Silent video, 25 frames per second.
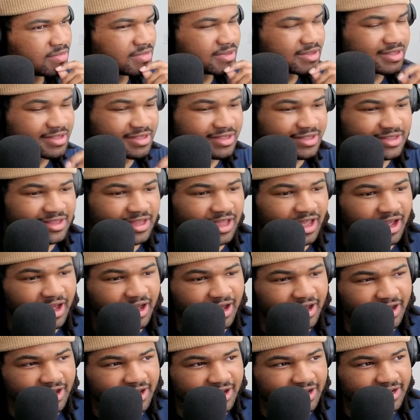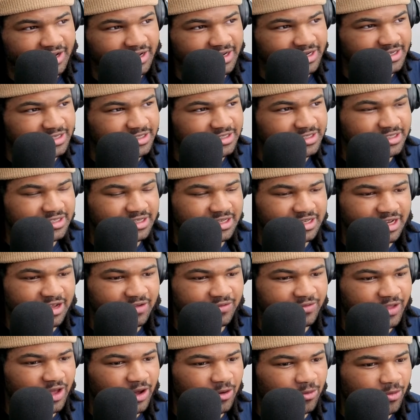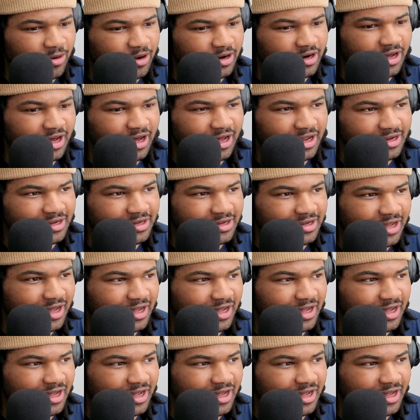Nice. Love that one a lot.